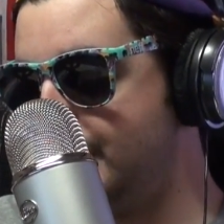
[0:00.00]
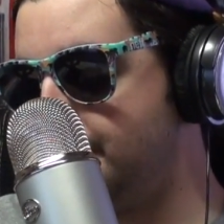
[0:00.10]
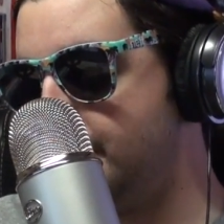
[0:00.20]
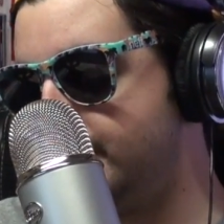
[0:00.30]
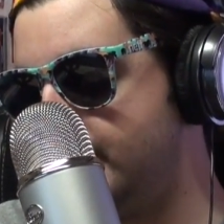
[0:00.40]
to
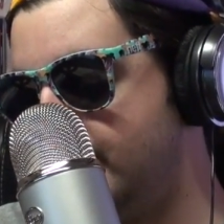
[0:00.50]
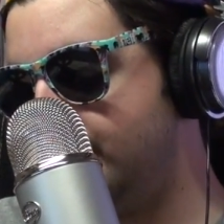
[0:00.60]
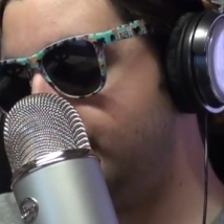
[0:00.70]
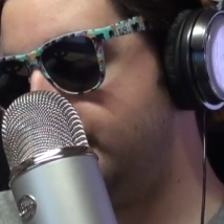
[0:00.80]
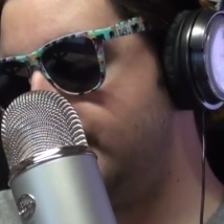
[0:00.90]
myself,
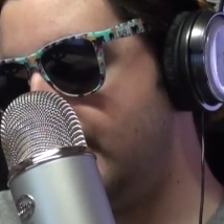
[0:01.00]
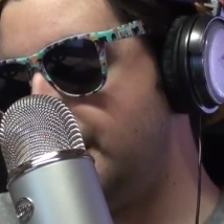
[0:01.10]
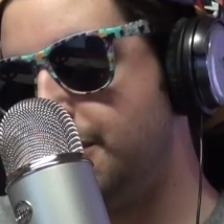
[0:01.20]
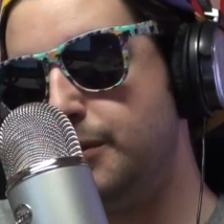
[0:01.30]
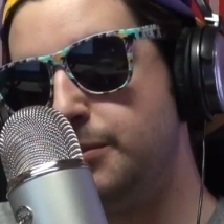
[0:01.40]
damn,
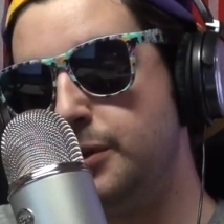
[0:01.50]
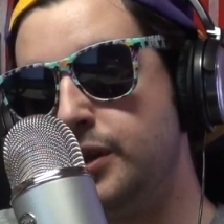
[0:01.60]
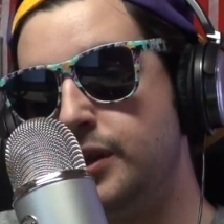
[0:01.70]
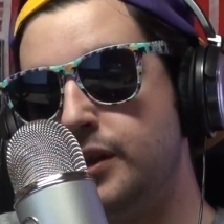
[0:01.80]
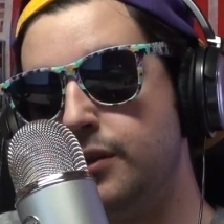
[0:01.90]
it would be
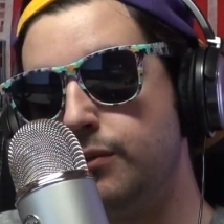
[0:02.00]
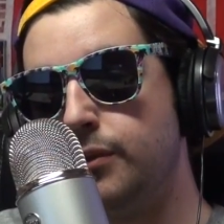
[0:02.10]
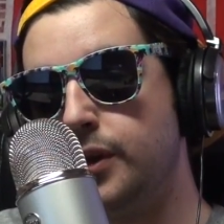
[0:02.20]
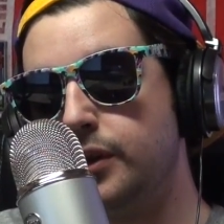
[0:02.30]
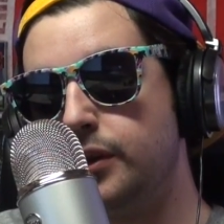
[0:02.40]
good if we...